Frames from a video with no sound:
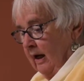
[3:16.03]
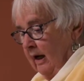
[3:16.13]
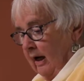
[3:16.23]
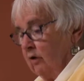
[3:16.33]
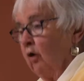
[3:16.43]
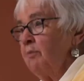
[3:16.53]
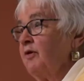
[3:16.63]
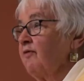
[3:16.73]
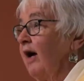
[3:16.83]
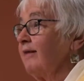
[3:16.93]
I hope
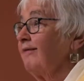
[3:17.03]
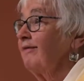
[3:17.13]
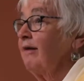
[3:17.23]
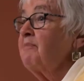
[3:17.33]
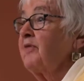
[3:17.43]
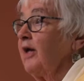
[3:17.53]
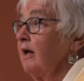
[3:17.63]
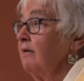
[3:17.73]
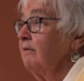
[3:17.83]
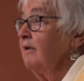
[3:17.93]
you've got something
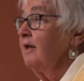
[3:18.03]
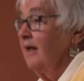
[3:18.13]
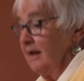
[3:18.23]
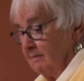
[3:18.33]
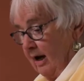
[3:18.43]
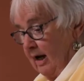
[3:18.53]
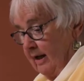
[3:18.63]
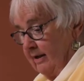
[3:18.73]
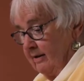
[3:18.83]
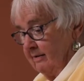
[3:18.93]
in
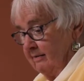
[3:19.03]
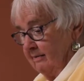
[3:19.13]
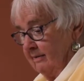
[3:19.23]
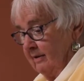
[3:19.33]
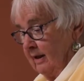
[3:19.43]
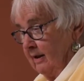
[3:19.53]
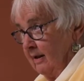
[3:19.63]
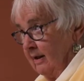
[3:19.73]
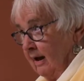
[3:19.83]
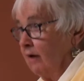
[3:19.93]
mind.
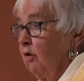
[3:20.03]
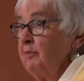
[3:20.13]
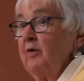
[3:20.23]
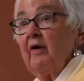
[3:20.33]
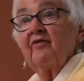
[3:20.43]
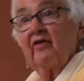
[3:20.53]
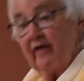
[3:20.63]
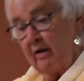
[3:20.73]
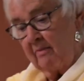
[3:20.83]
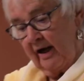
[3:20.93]
I hope you have
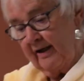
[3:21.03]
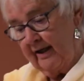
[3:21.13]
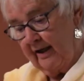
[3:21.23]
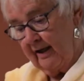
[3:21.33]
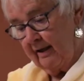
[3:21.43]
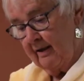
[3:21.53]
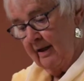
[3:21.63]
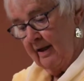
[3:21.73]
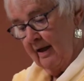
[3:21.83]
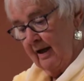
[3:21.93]
some idea
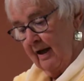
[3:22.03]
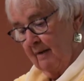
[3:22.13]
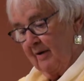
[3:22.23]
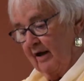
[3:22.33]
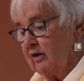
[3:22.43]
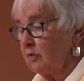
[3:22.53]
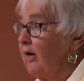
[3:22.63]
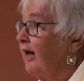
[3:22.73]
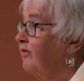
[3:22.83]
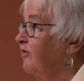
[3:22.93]
about the
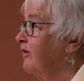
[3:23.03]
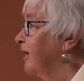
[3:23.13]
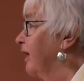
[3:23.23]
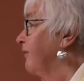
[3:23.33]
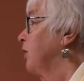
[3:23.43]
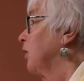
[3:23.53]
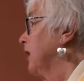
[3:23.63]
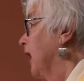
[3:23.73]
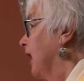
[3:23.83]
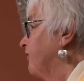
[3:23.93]
rest of your
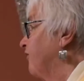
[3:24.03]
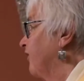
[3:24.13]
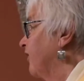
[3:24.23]
life.